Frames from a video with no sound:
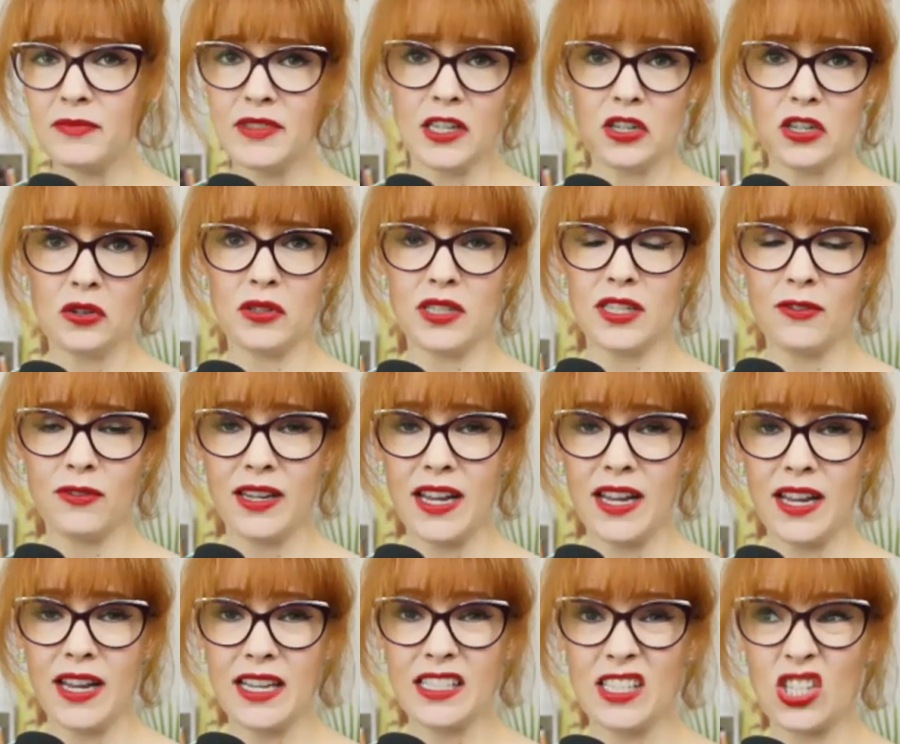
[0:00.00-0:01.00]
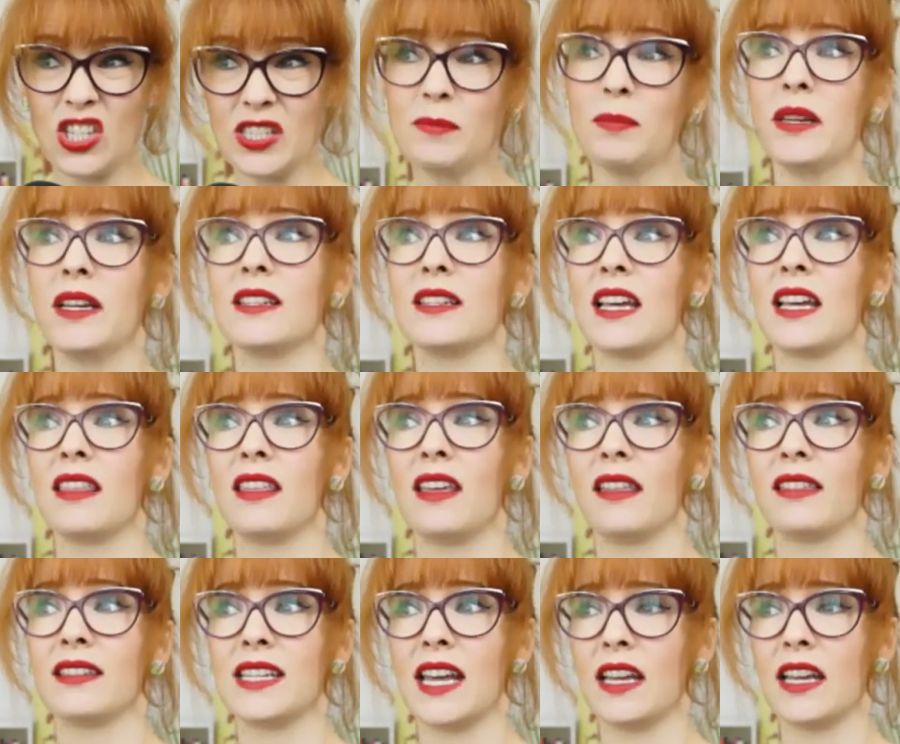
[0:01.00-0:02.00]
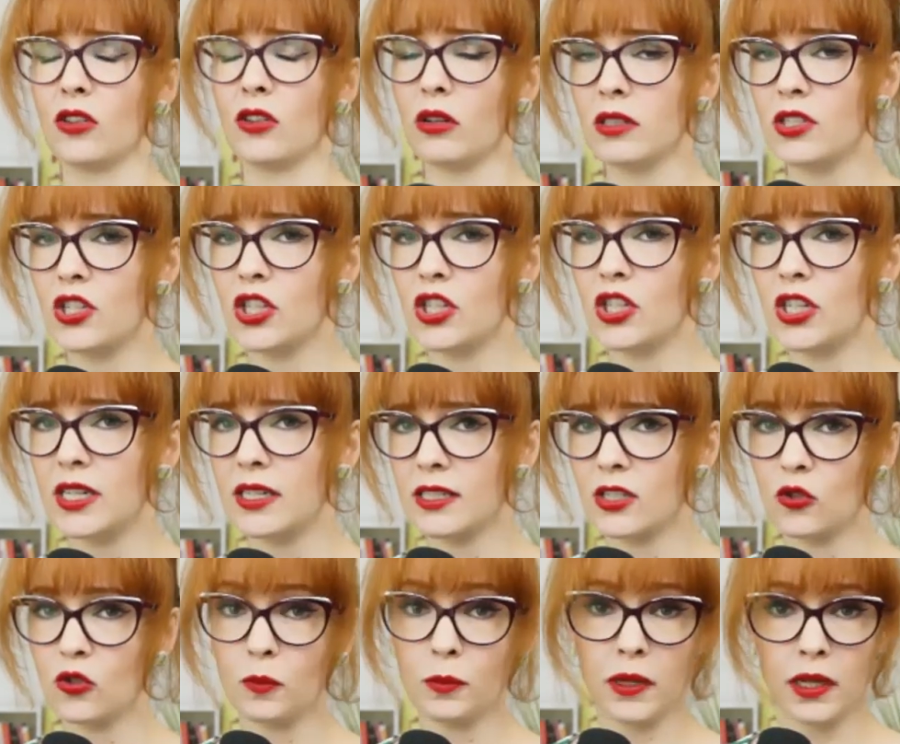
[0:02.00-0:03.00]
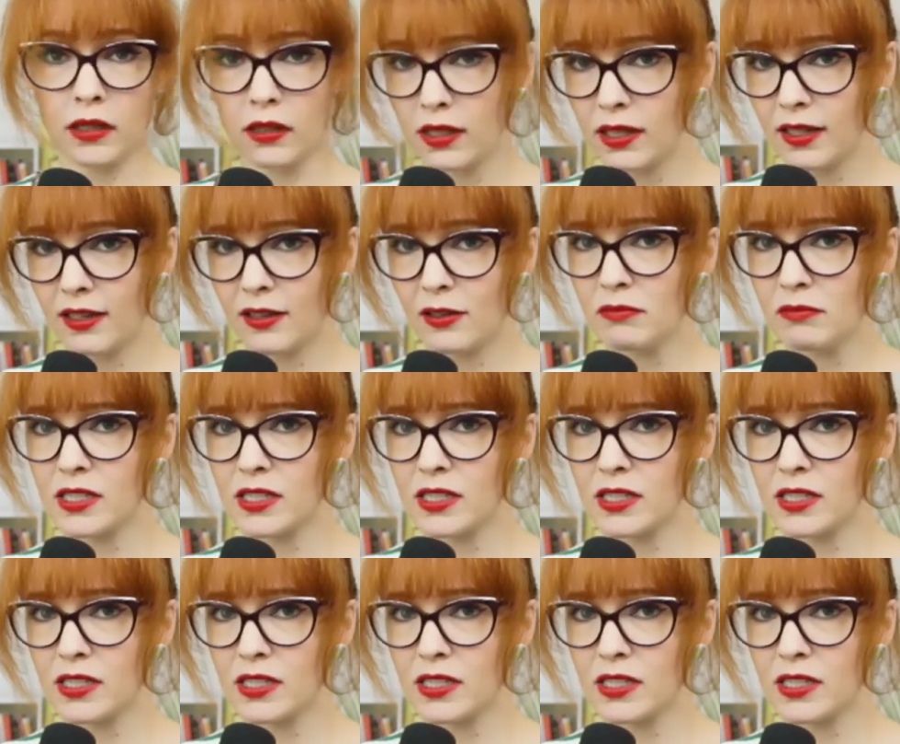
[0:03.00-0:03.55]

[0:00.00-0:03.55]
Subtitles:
digital dividends, just because I think the technology is superior